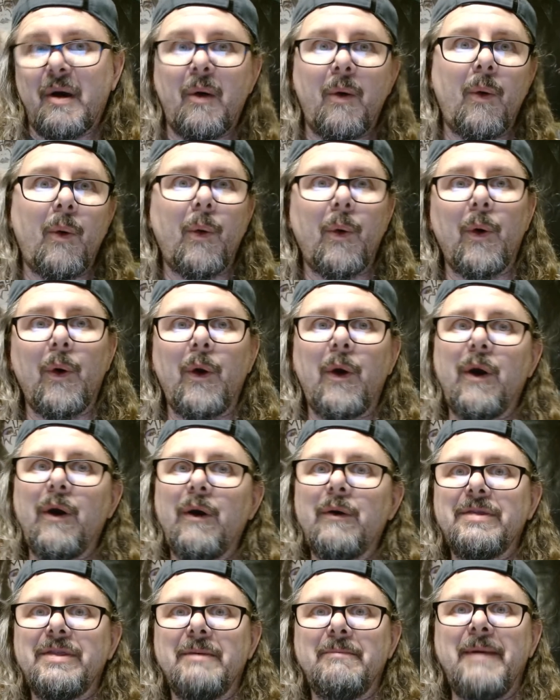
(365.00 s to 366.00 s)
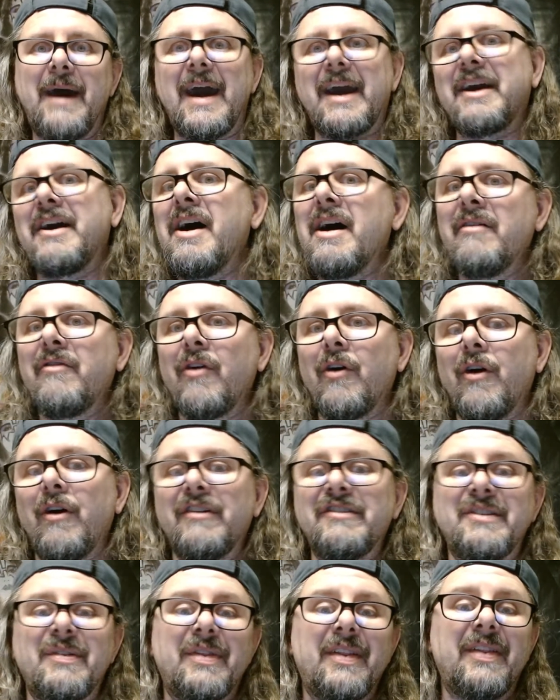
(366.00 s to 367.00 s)
or the back cover or
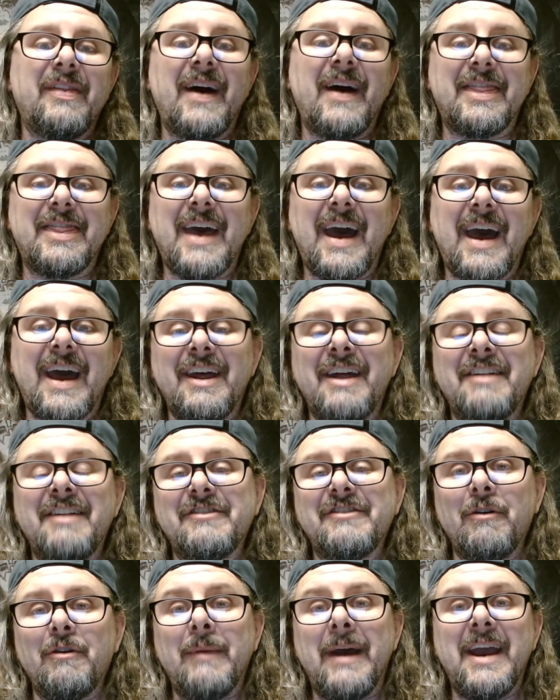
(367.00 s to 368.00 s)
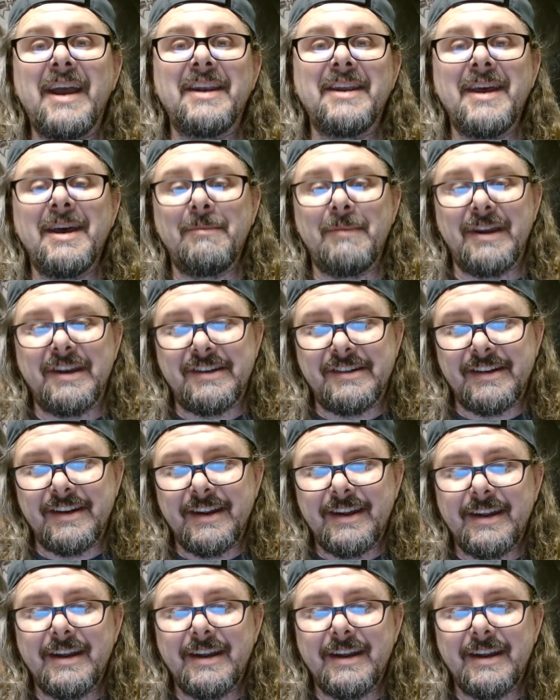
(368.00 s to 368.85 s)
something like that as your main image.